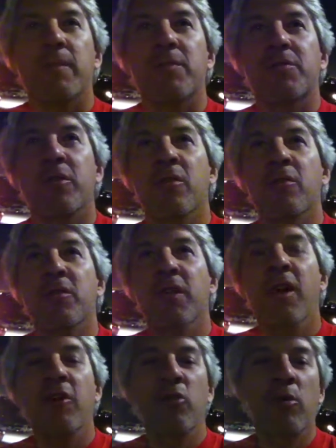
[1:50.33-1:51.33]
So,
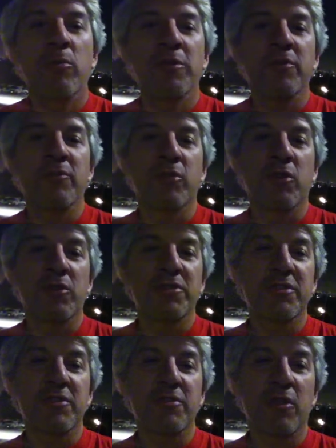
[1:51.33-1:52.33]
not normally
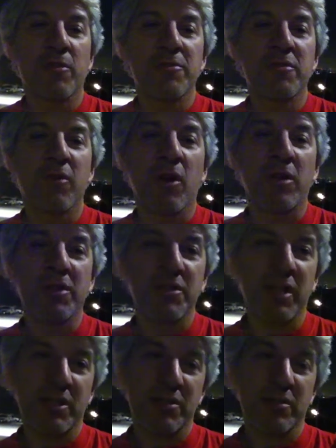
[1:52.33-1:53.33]
versed in terms of
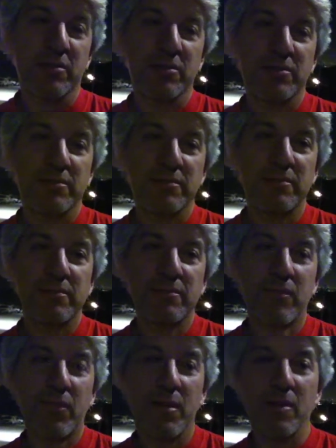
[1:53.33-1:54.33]
architecture
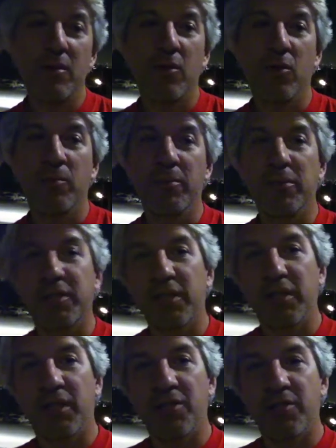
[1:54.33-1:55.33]
or
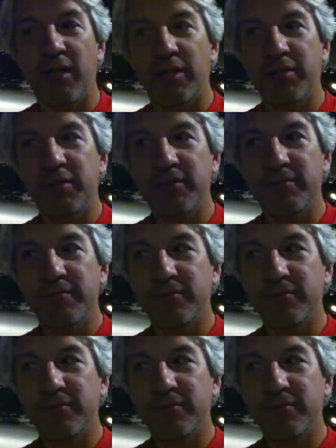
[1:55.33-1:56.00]
building contracting,